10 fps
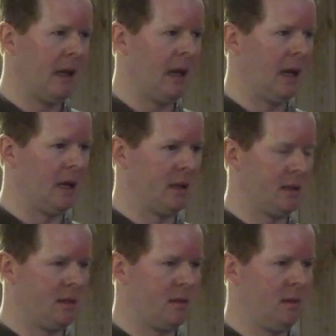
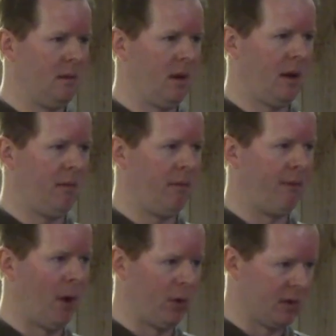is the
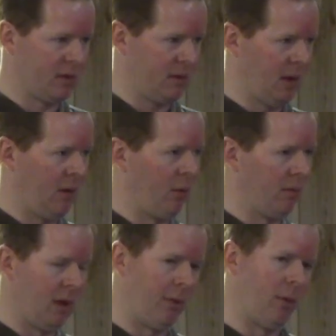focus in the
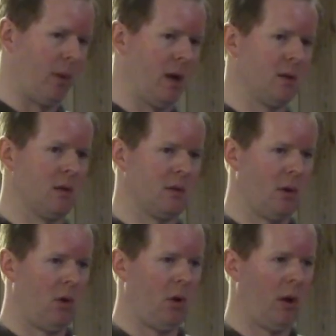different regions
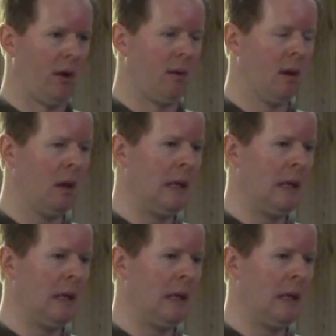on